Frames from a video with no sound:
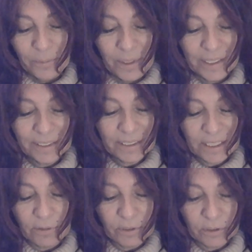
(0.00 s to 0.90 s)
Why is the
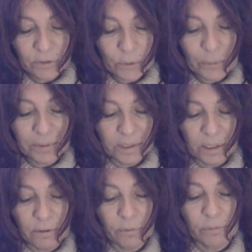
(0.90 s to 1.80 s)
Seven of Swords
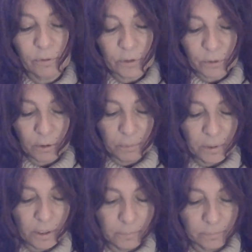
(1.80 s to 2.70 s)
here for
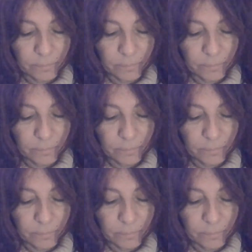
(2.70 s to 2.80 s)
Scorpio?